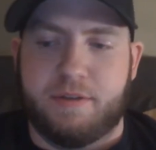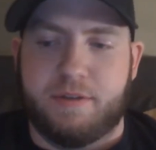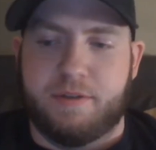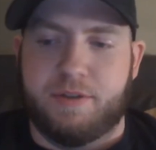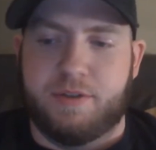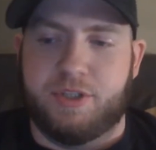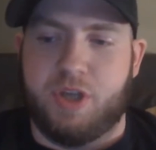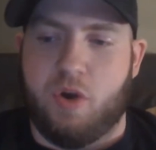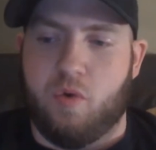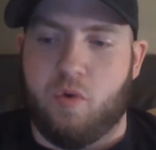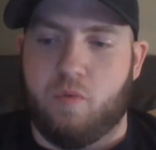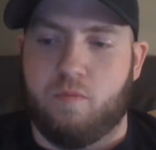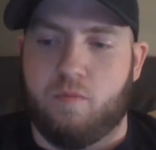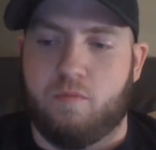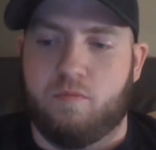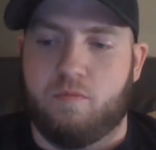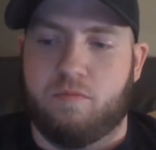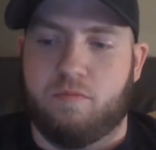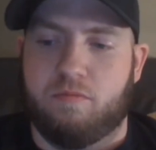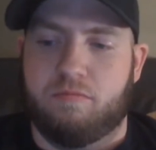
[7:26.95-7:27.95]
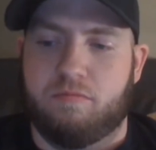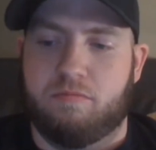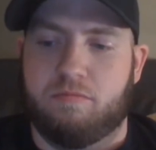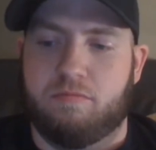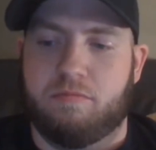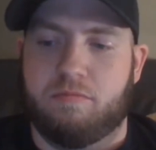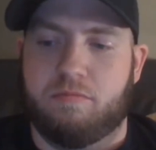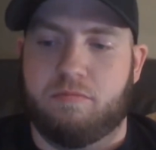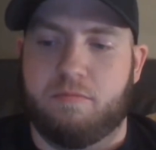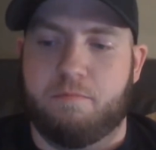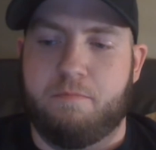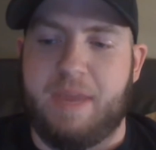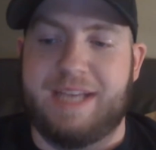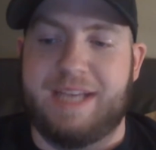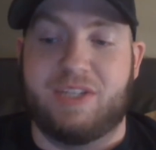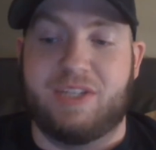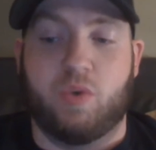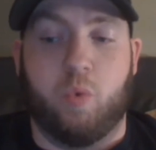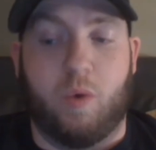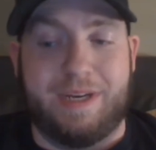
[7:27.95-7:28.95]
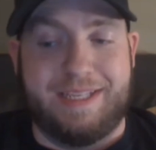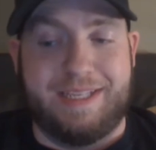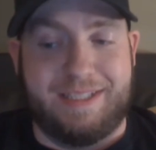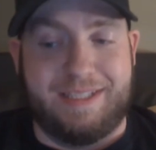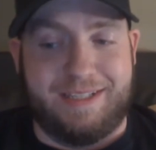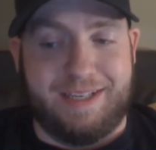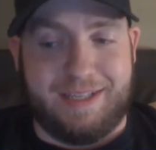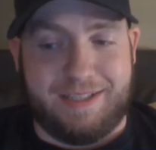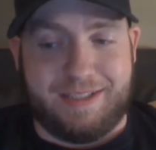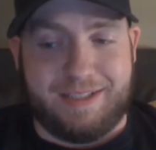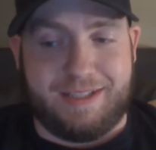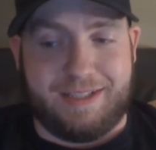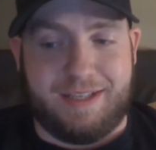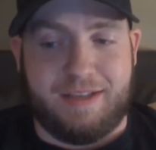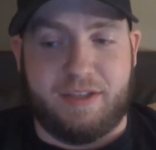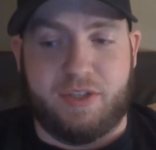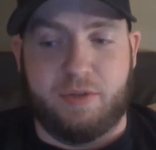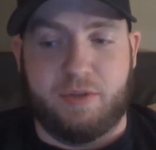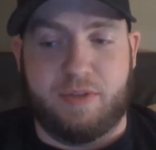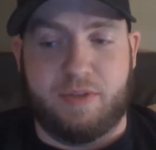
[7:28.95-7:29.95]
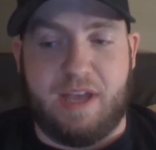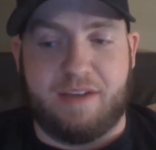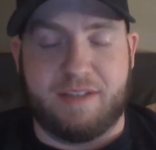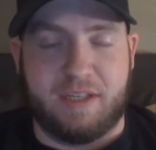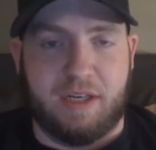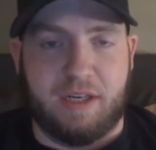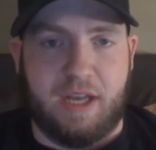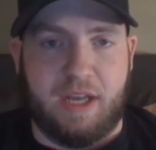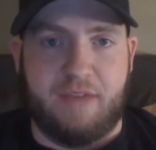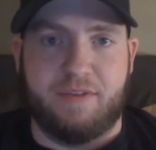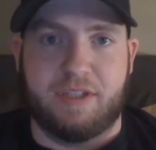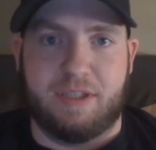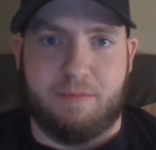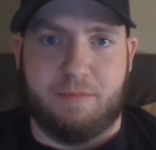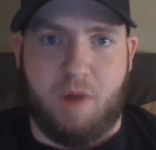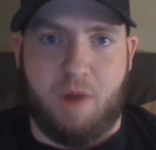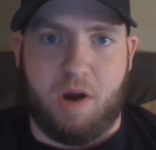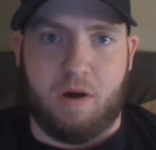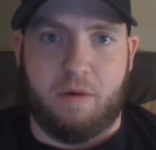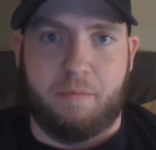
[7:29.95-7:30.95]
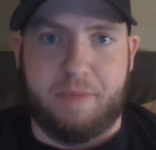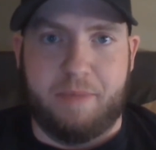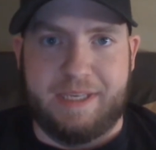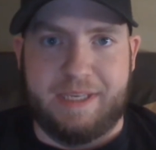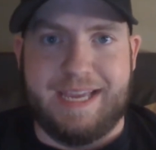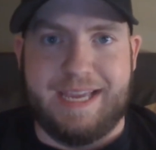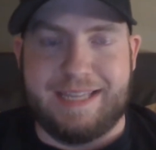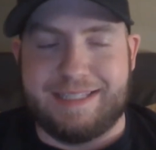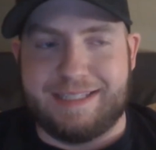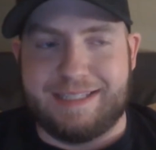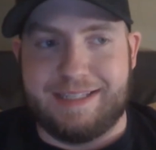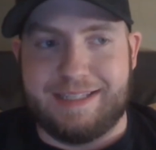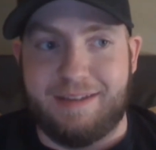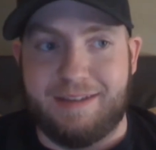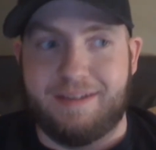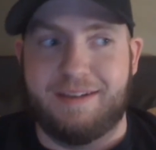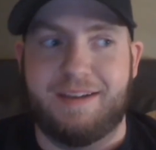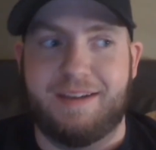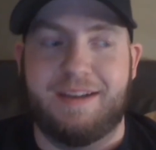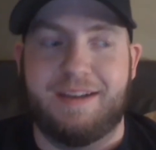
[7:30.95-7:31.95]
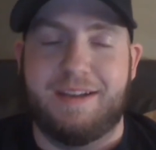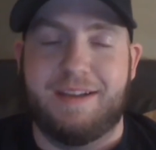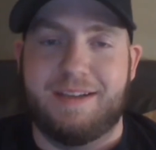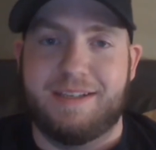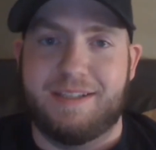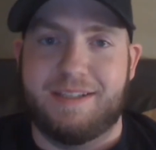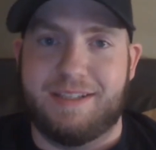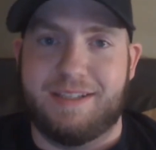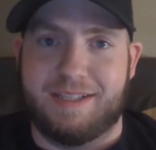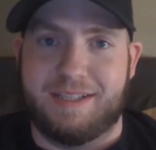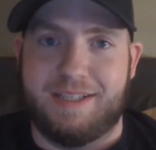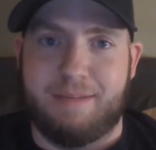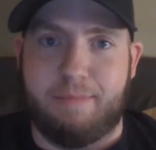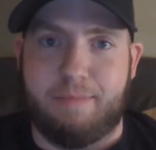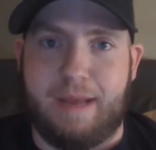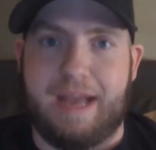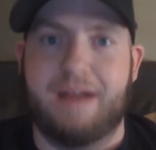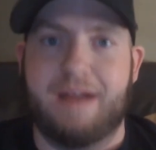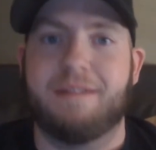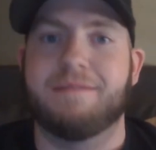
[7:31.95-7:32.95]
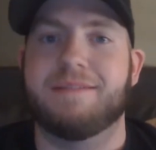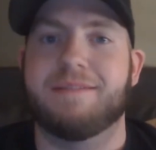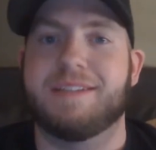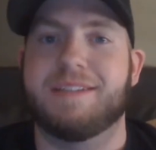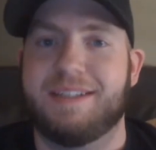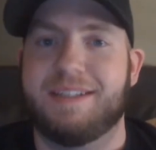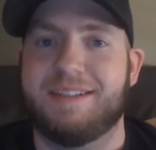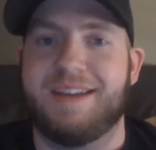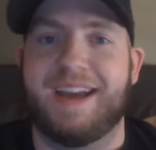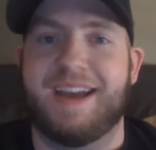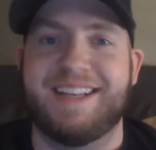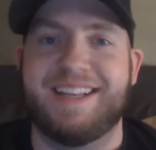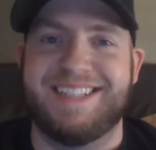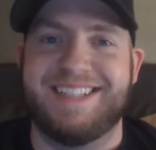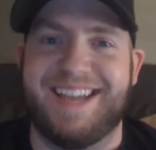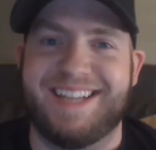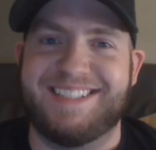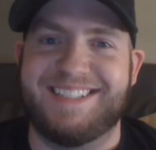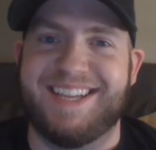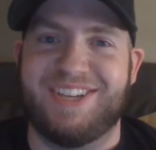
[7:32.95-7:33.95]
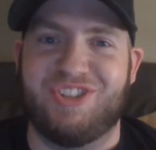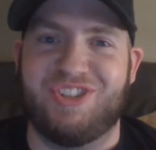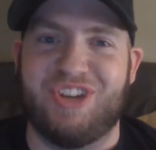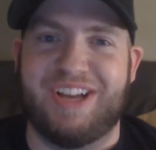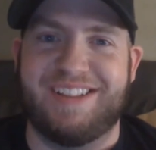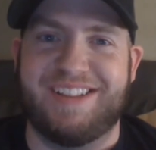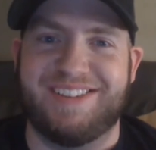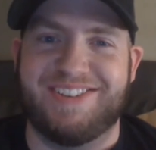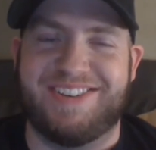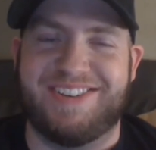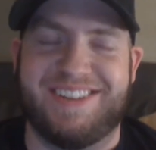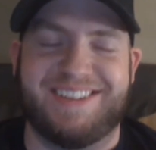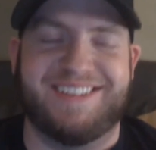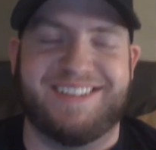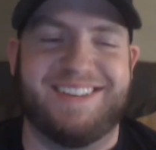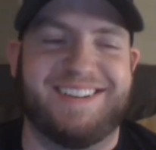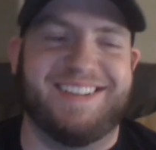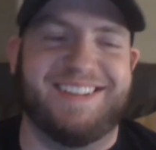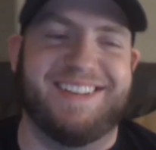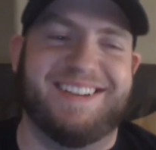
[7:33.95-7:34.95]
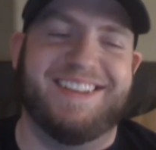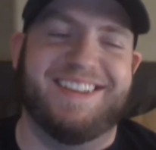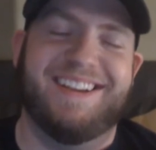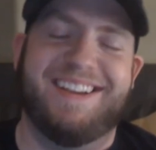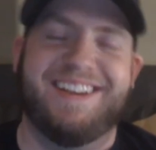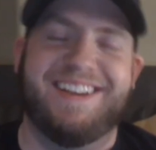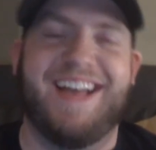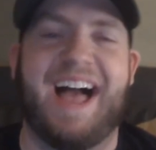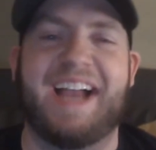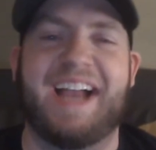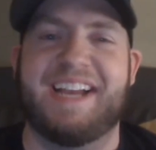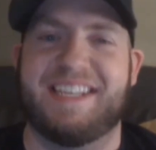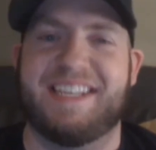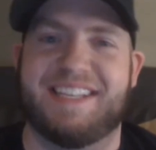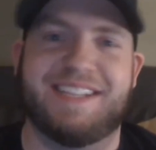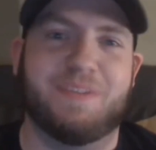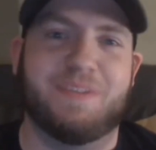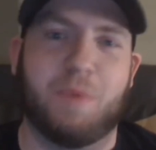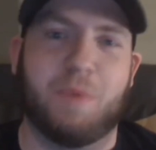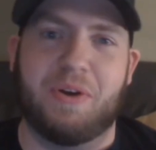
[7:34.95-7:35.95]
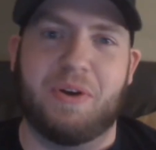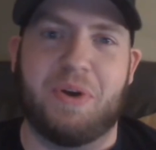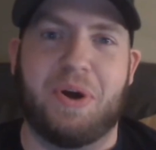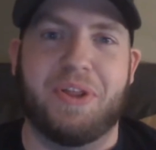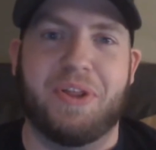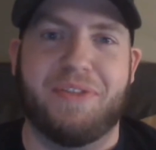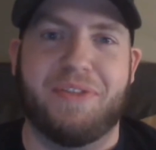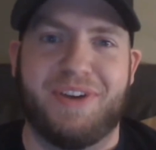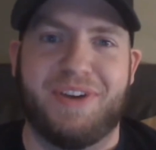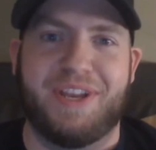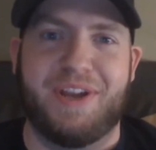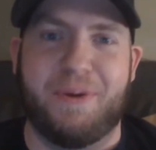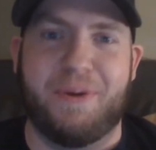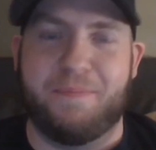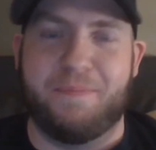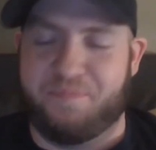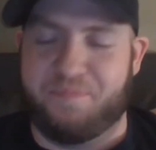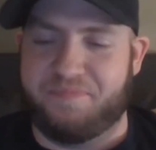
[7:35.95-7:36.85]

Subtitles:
So May 26th, 2011, tomorrow, begins the 60 pounds in 98 day challenge. I guess that's what I'll call the video.